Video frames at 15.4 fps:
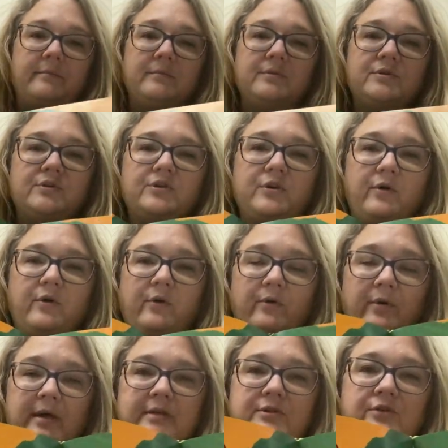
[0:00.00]

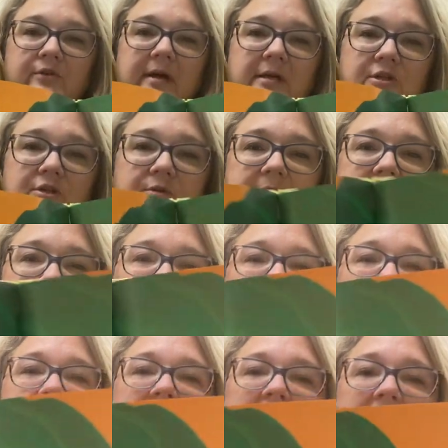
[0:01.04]
So it's great to
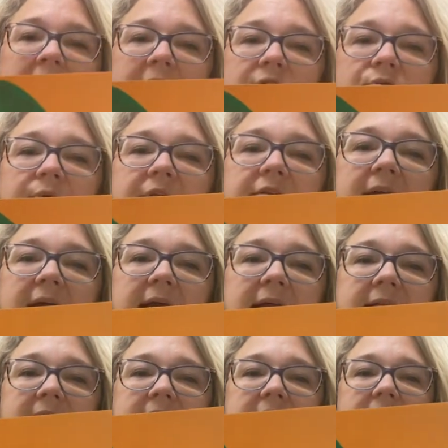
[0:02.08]
expand with
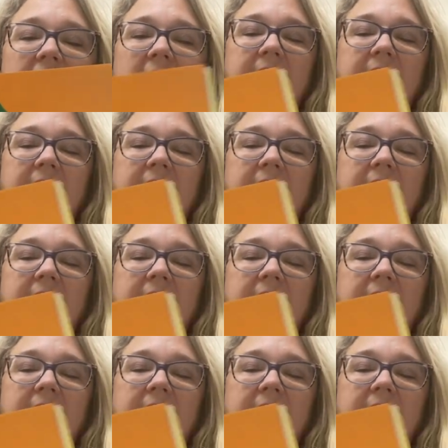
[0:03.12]
kids